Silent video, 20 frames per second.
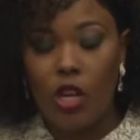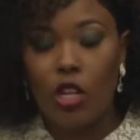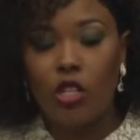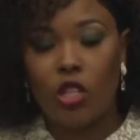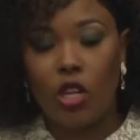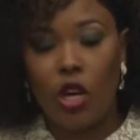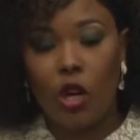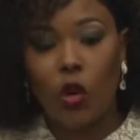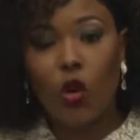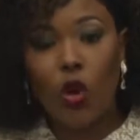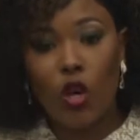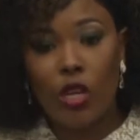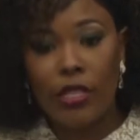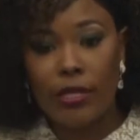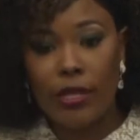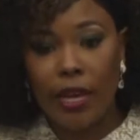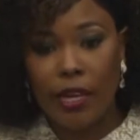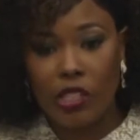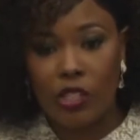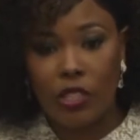to a
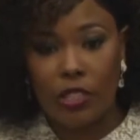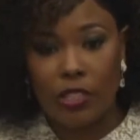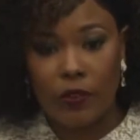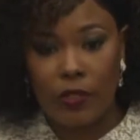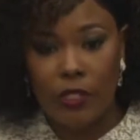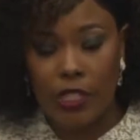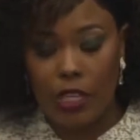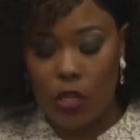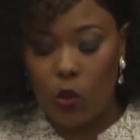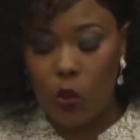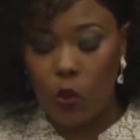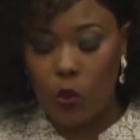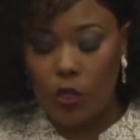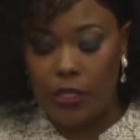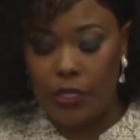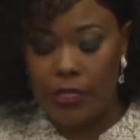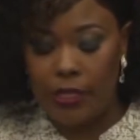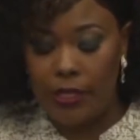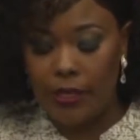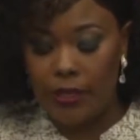cross-section of
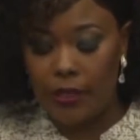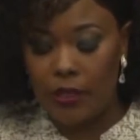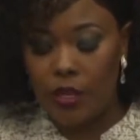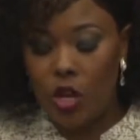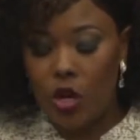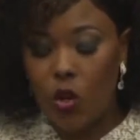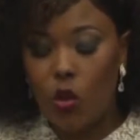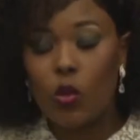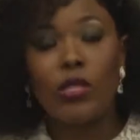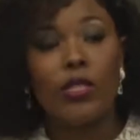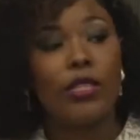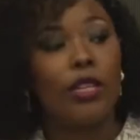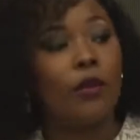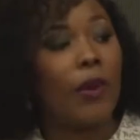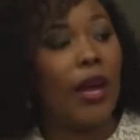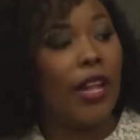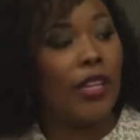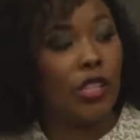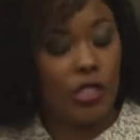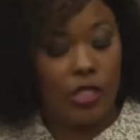stakeholders, coastal
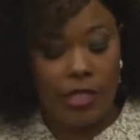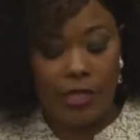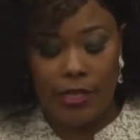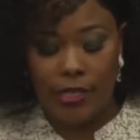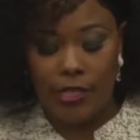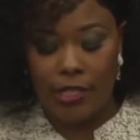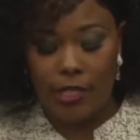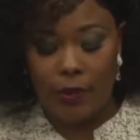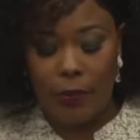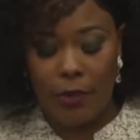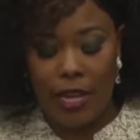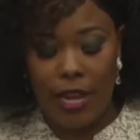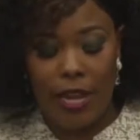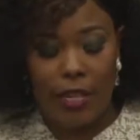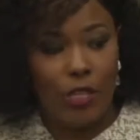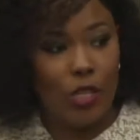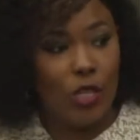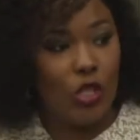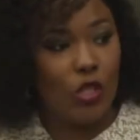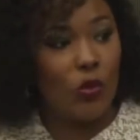managers,
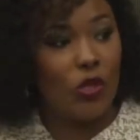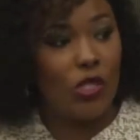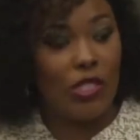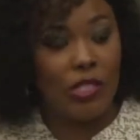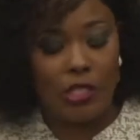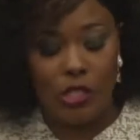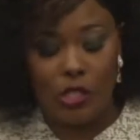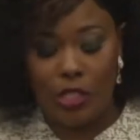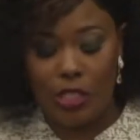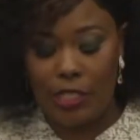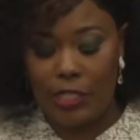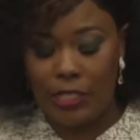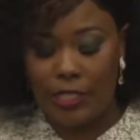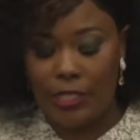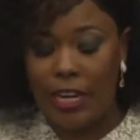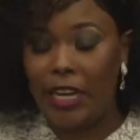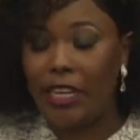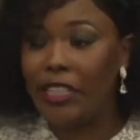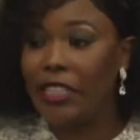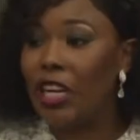planners, researchers,
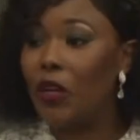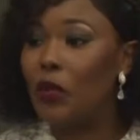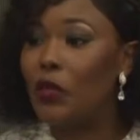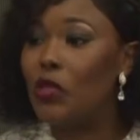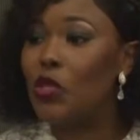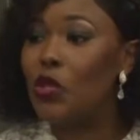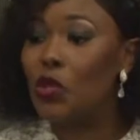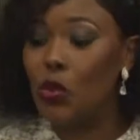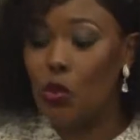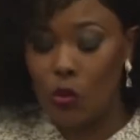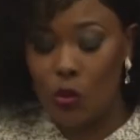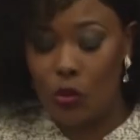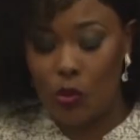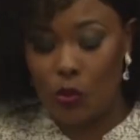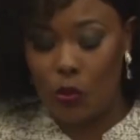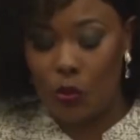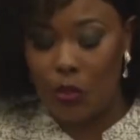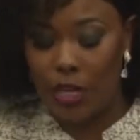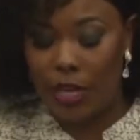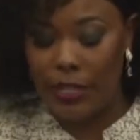secondary school
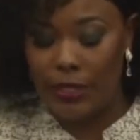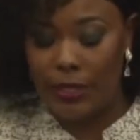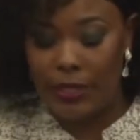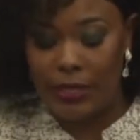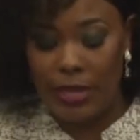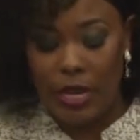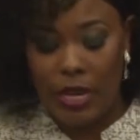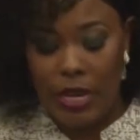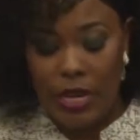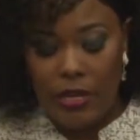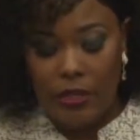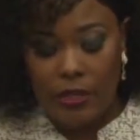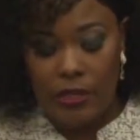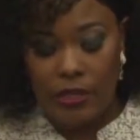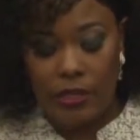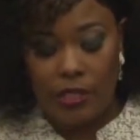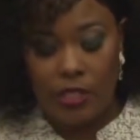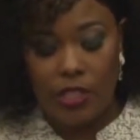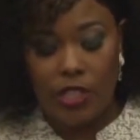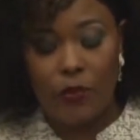students,
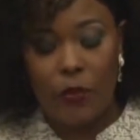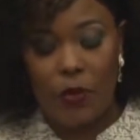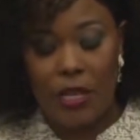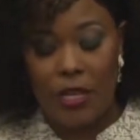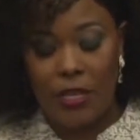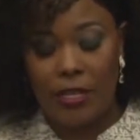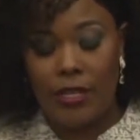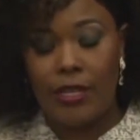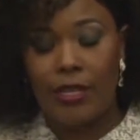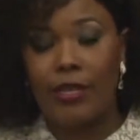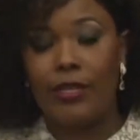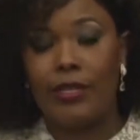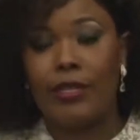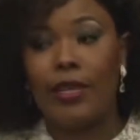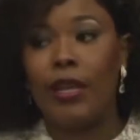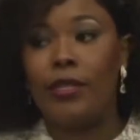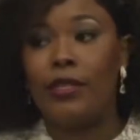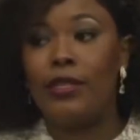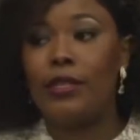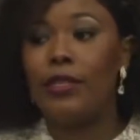decision makers,
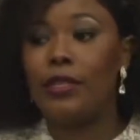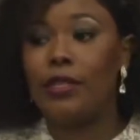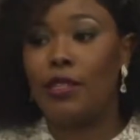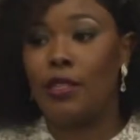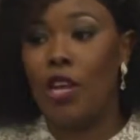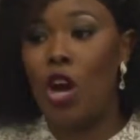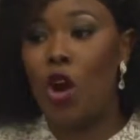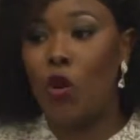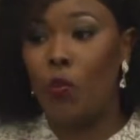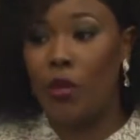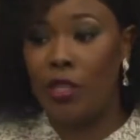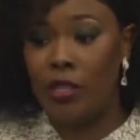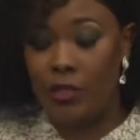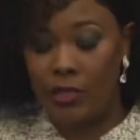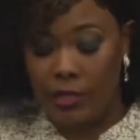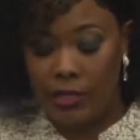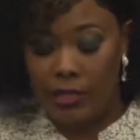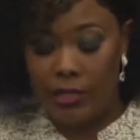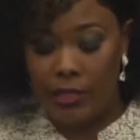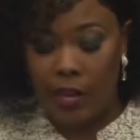and certainly our
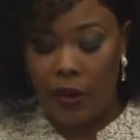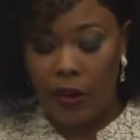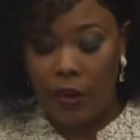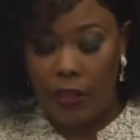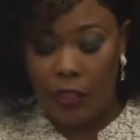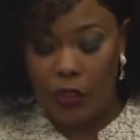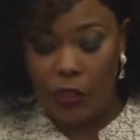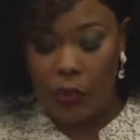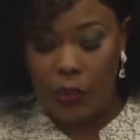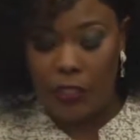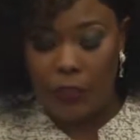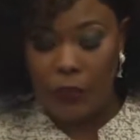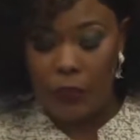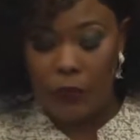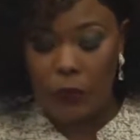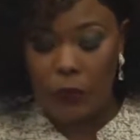political directorate,